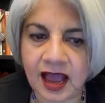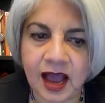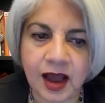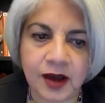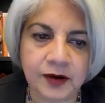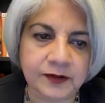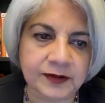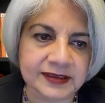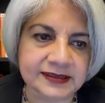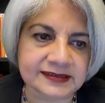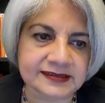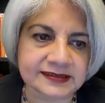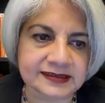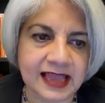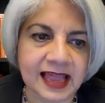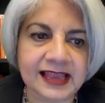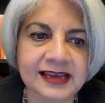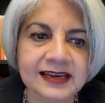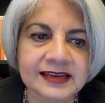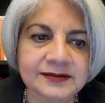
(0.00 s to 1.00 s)
How is
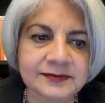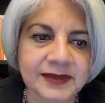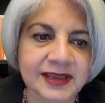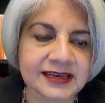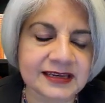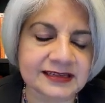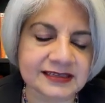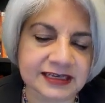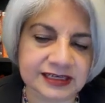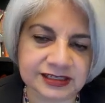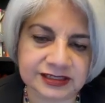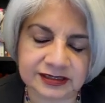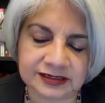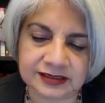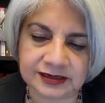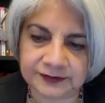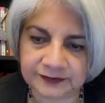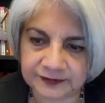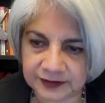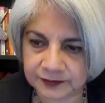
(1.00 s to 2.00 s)
silent
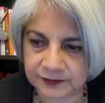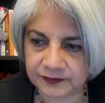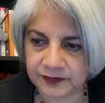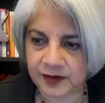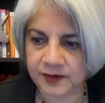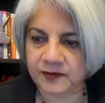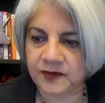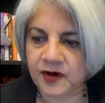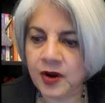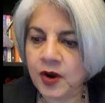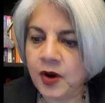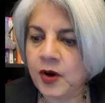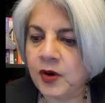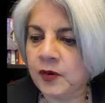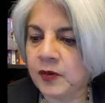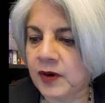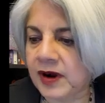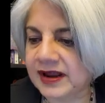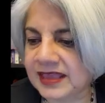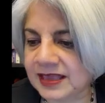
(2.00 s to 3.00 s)
meditation different from
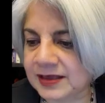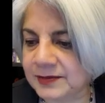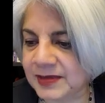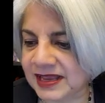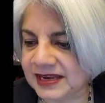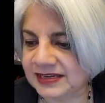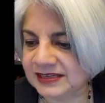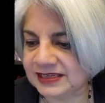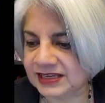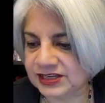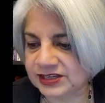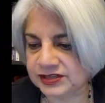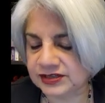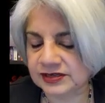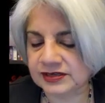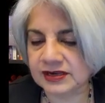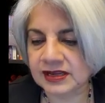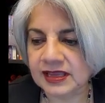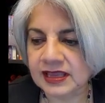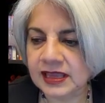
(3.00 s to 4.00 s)
walking
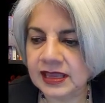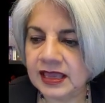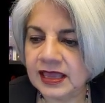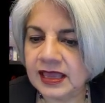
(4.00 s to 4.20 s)
meditation?